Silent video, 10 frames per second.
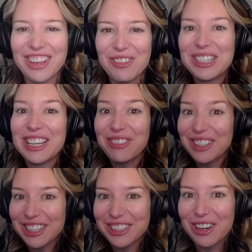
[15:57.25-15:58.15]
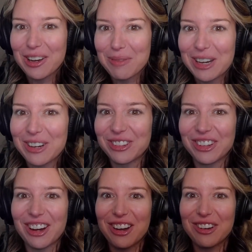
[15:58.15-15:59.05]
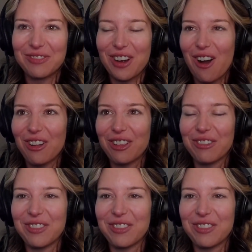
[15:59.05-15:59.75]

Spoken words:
We definitely can talk about all of